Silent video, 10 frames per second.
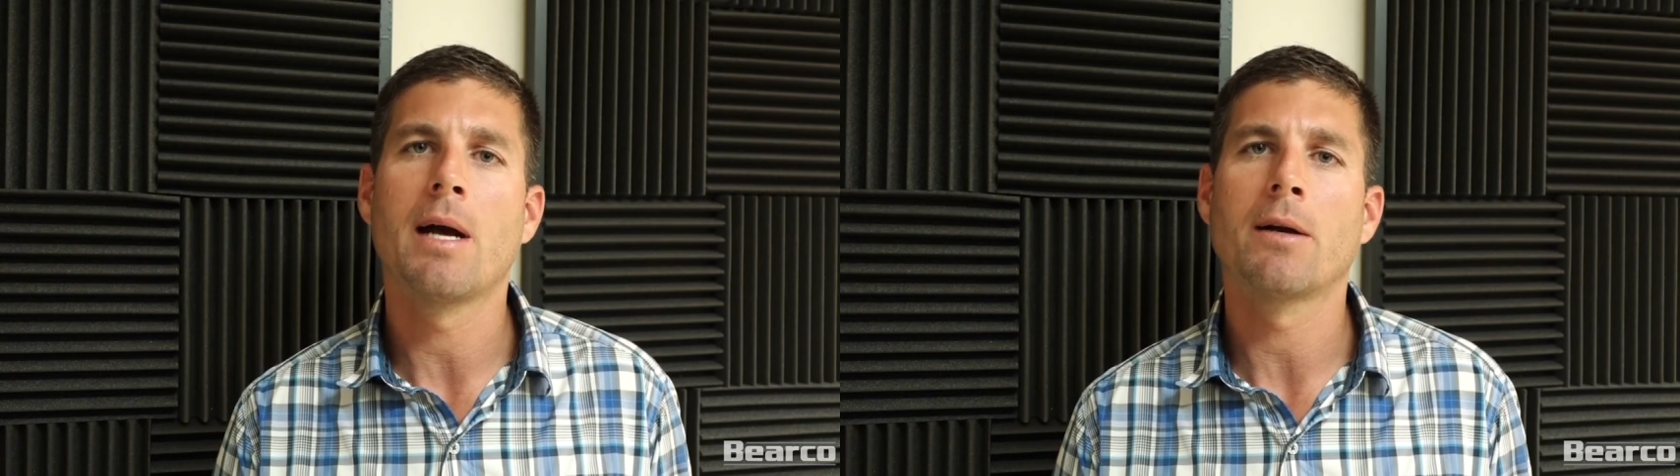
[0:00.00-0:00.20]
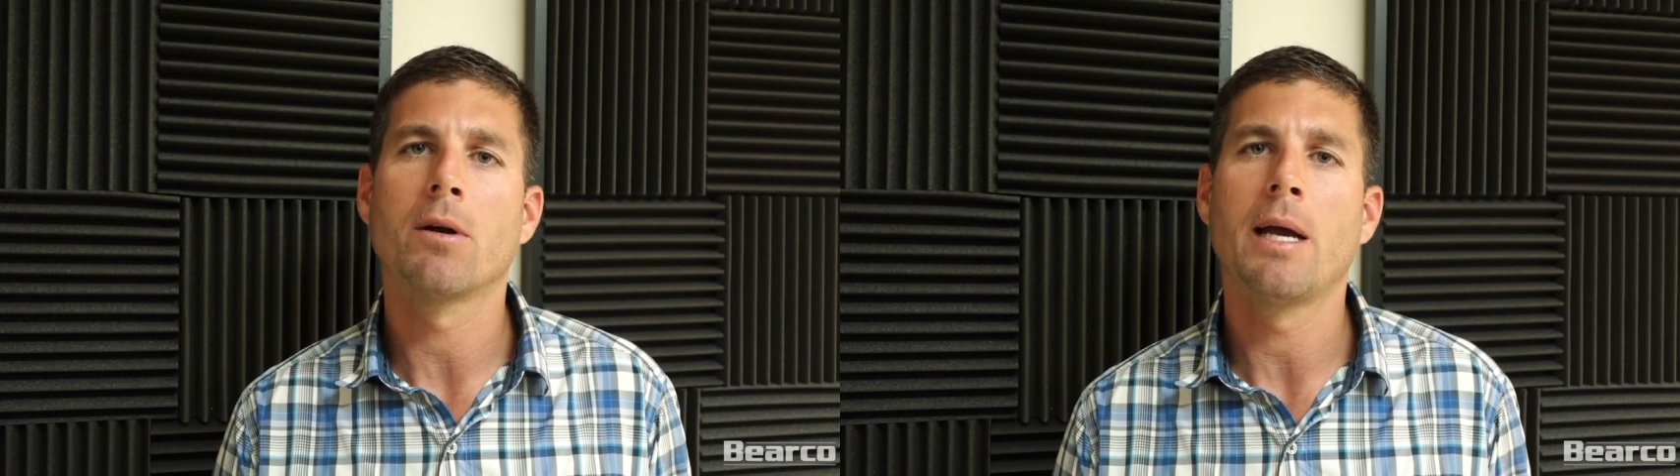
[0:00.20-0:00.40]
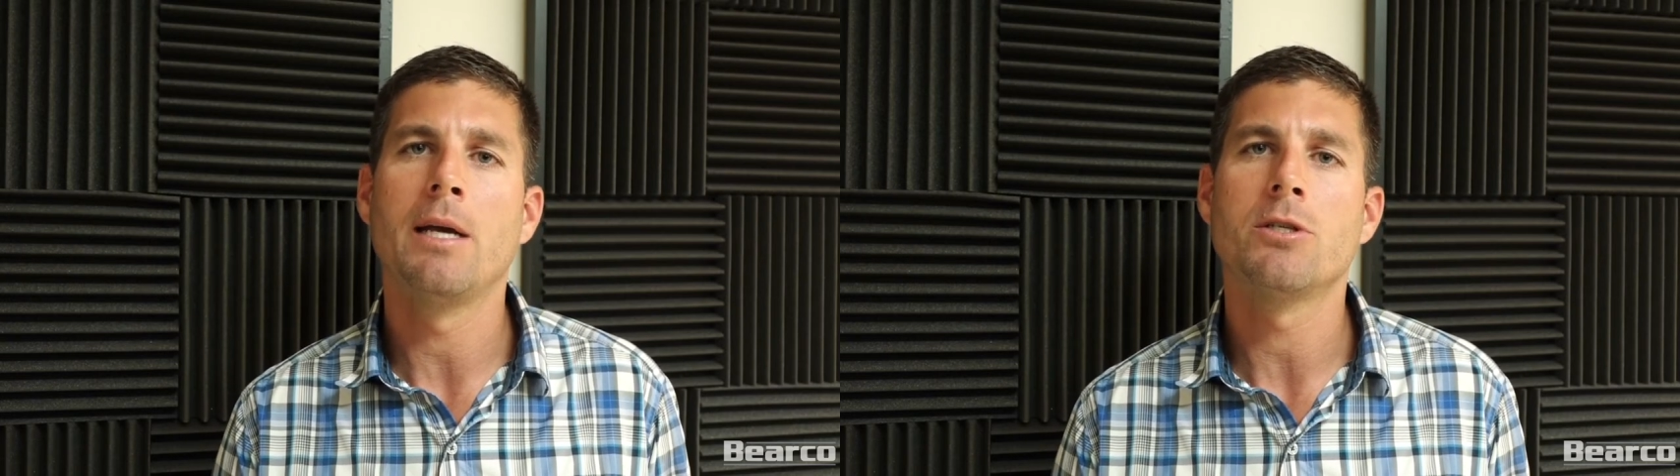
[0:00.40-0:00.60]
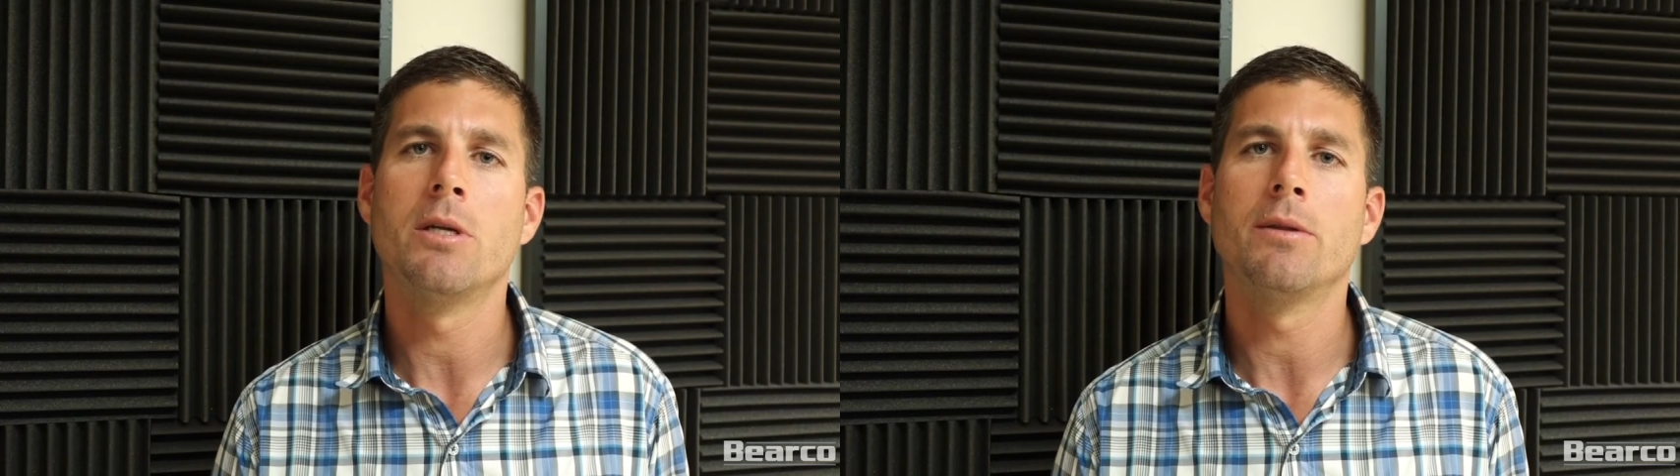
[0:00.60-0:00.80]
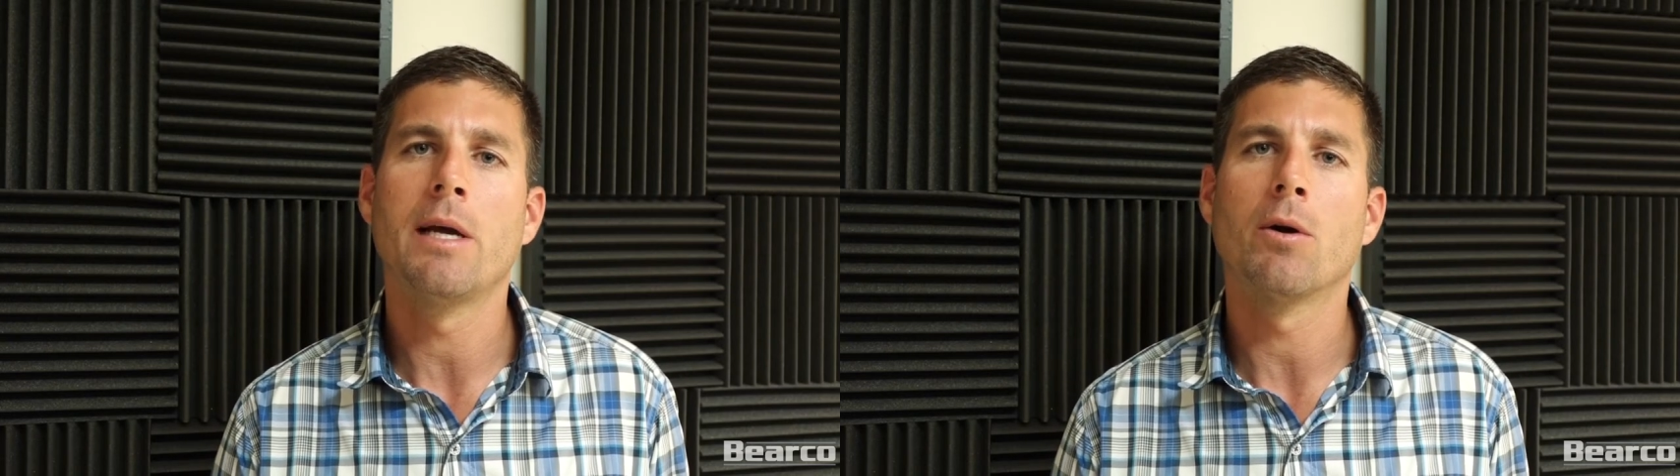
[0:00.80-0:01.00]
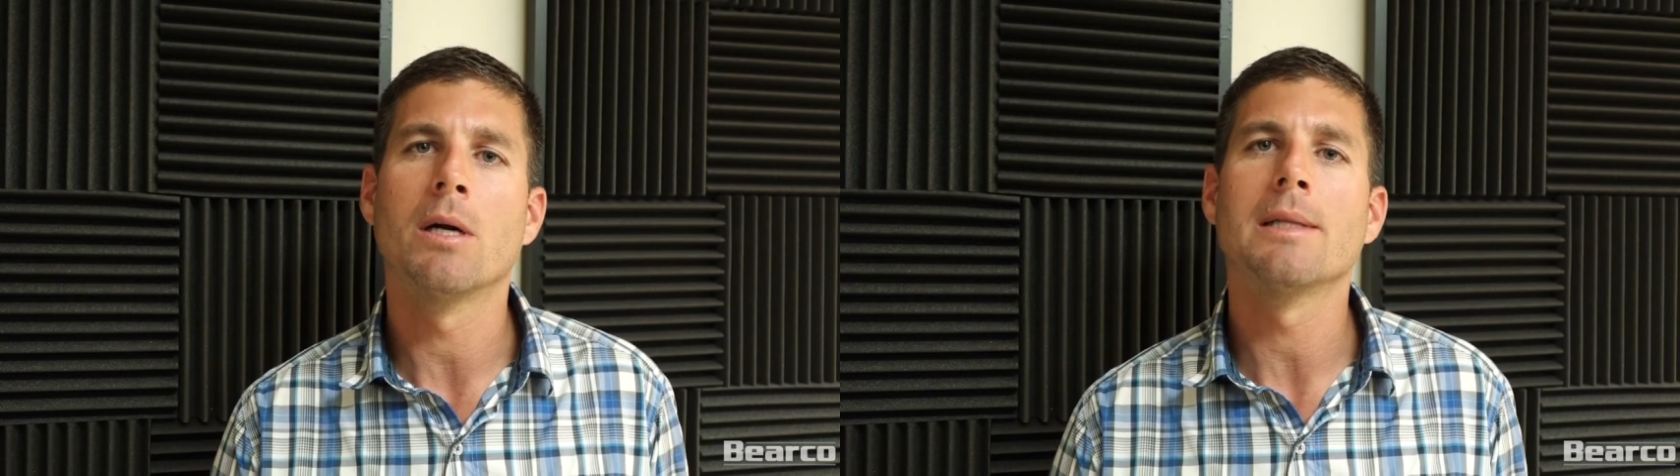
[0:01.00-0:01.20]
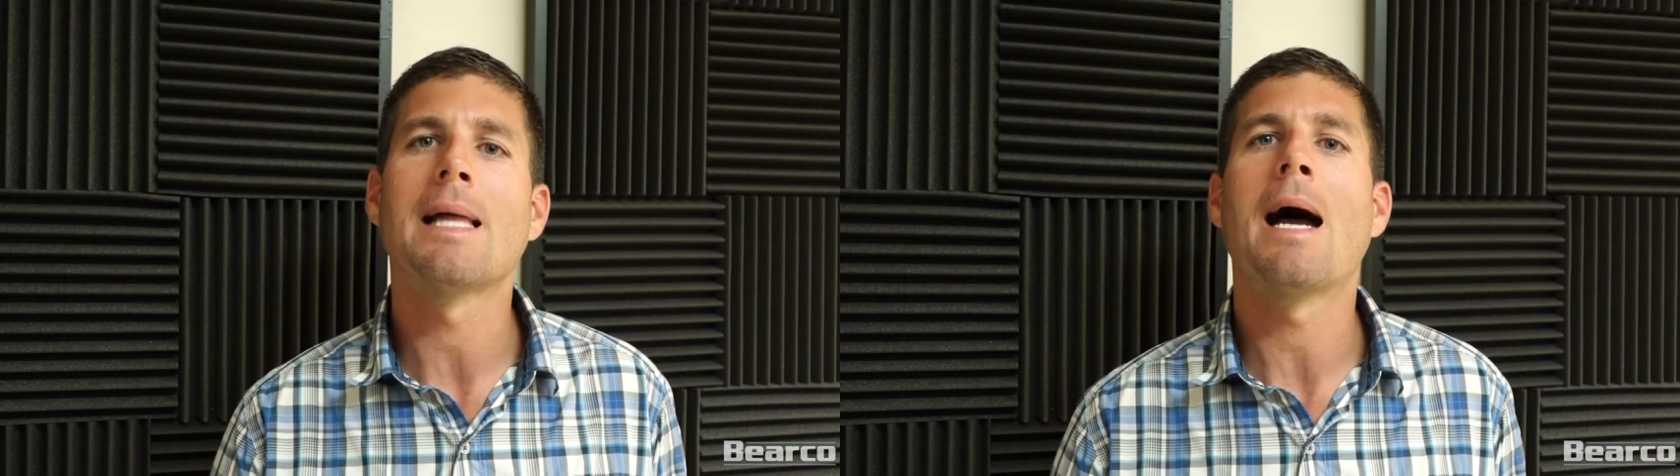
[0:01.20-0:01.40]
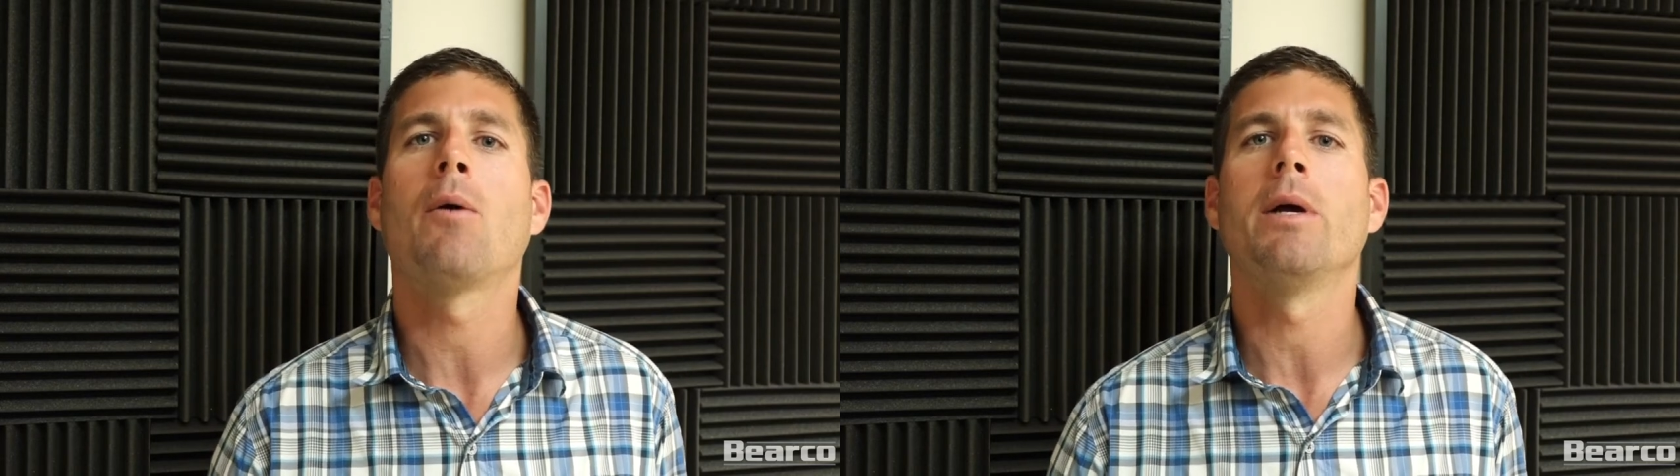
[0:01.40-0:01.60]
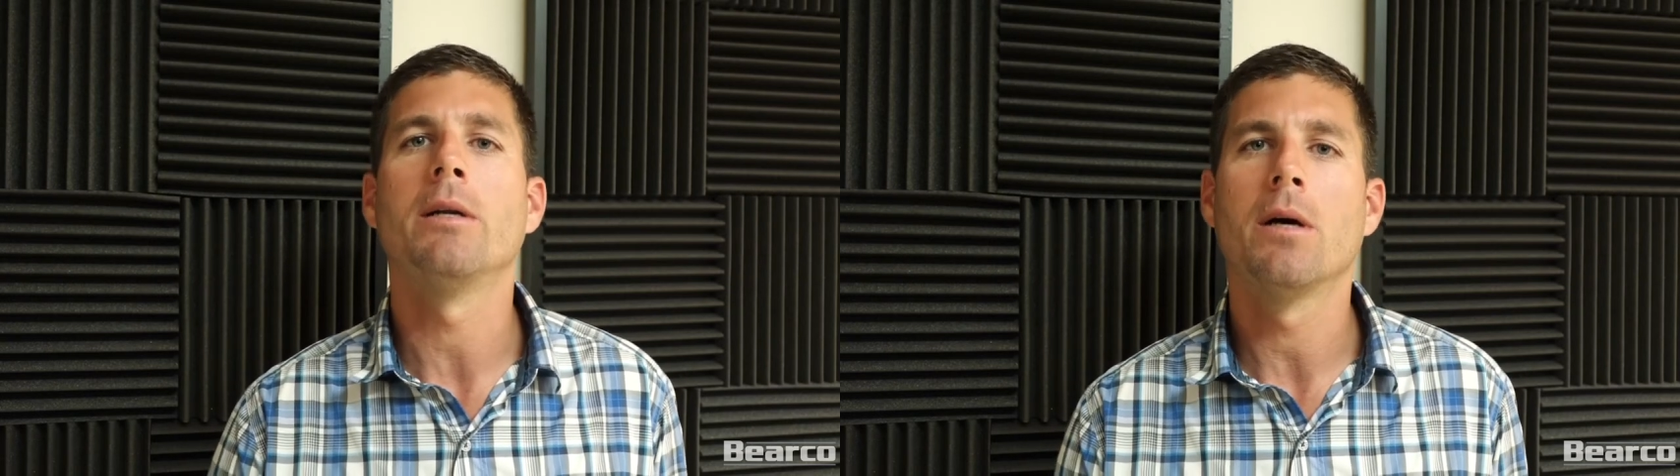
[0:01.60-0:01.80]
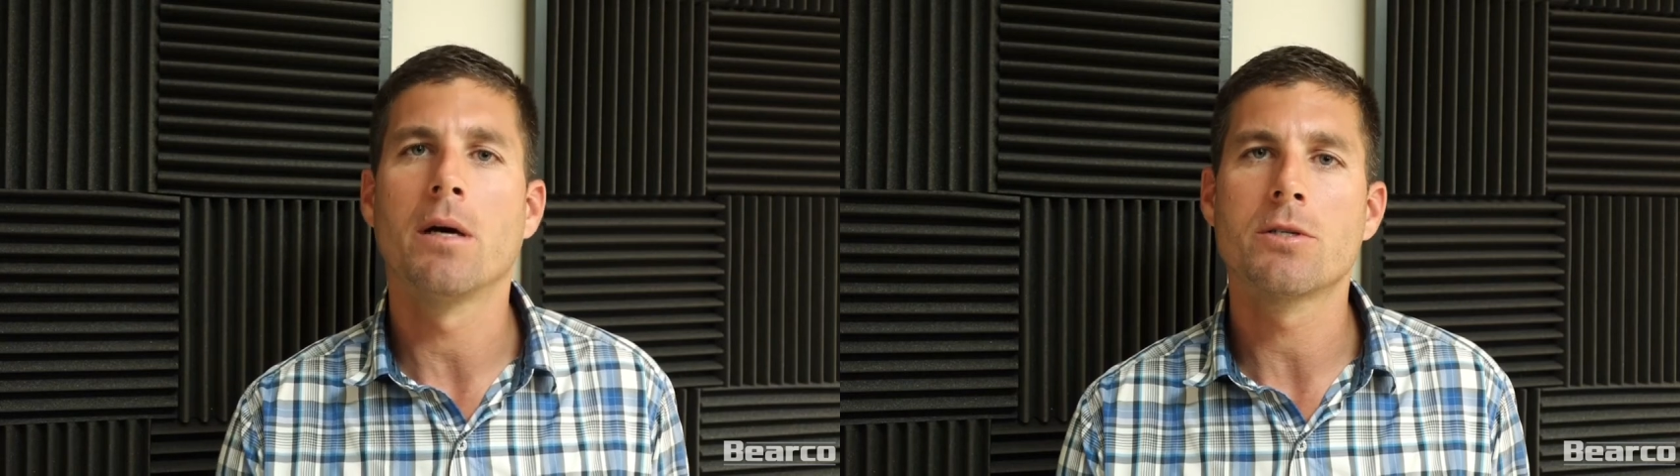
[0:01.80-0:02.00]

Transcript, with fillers: congregation that they are allowing uh,